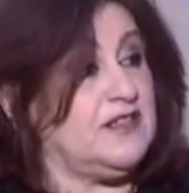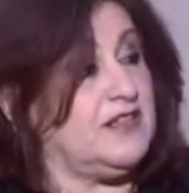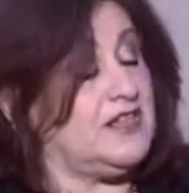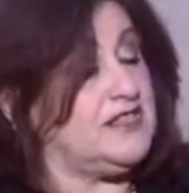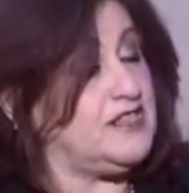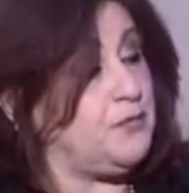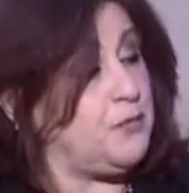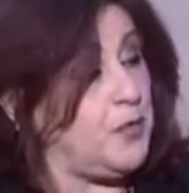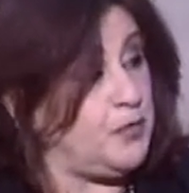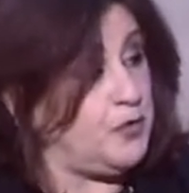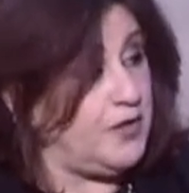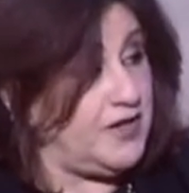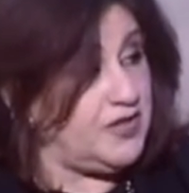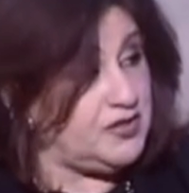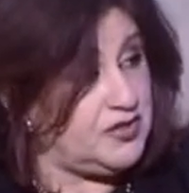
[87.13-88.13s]
There's a
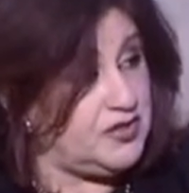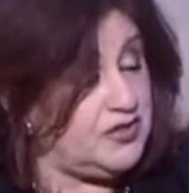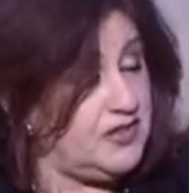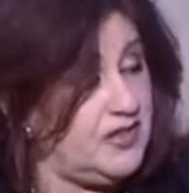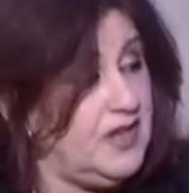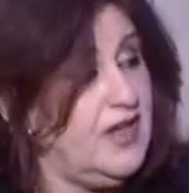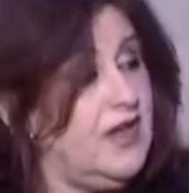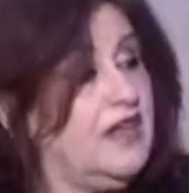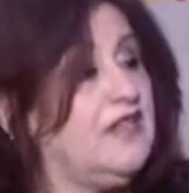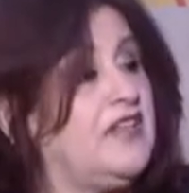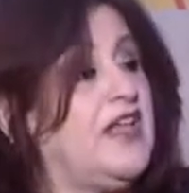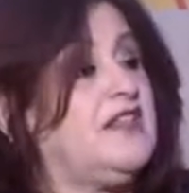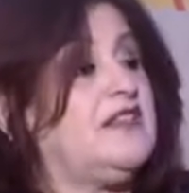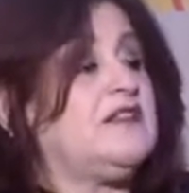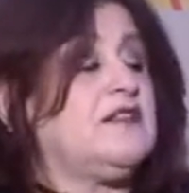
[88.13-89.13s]
population
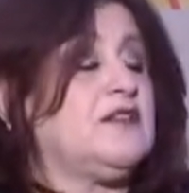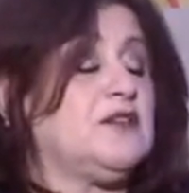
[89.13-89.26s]
that